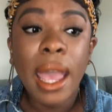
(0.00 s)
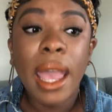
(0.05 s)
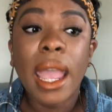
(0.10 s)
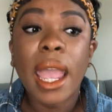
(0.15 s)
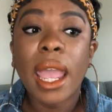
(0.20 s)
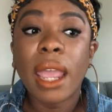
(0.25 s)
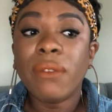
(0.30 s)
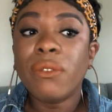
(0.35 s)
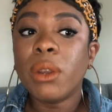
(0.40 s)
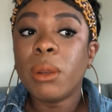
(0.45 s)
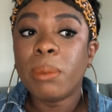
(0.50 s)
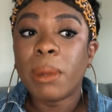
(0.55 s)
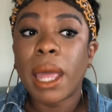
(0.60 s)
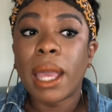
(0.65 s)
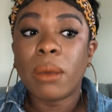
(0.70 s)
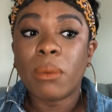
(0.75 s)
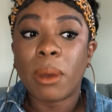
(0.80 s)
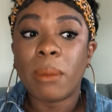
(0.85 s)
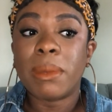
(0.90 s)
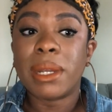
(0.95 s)
Every
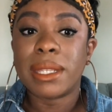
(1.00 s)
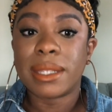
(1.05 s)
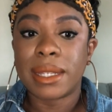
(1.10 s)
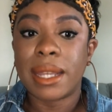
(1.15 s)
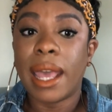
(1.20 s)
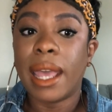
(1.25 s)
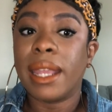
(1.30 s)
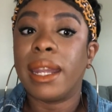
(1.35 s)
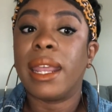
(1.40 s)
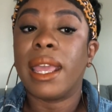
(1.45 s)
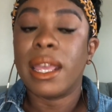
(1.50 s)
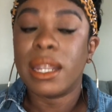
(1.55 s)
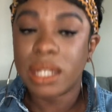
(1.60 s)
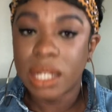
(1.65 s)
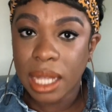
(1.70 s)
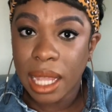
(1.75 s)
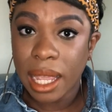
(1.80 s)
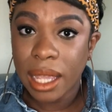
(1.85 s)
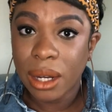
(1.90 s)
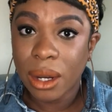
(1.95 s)
Black woman is not an
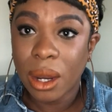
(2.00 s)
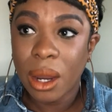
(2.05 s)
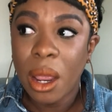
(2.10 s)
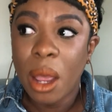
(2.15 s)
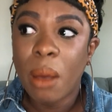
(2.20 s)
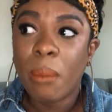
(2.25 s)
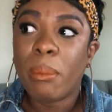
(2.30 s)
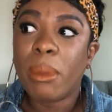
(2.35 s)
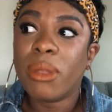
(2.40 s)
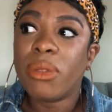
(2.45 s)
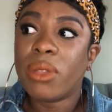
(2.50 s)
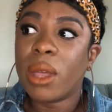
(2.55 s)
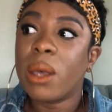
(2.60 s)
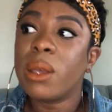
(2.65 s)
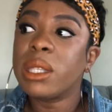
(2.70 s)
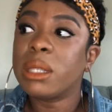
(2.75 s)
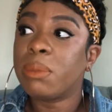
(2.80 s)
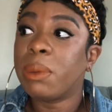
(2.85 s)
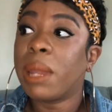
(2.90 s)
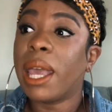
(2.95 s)
educator, but
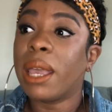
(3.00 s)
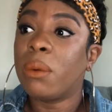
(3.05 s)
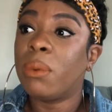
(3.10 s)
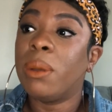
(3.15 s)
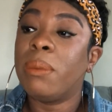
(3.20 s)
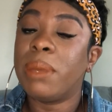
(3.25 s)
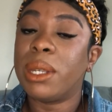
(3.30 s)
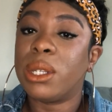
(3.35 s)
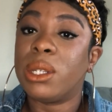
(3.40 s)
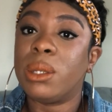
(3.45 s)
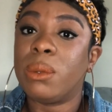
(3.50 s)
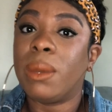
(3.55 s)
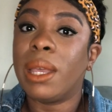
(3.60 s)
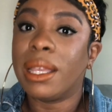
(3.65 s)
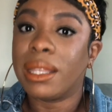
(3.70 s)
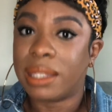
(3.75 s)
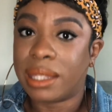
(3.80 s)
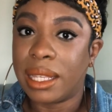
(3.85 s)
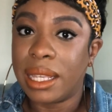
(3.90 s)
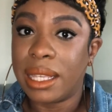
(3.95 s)
those Black women do
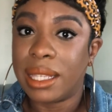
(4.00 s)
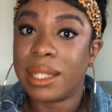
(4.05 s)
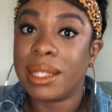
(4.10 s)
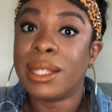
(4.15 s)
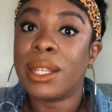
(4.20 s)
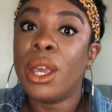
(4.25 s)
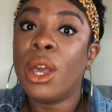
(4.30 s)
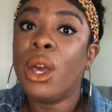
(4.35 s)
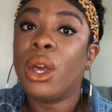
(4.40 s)
exist.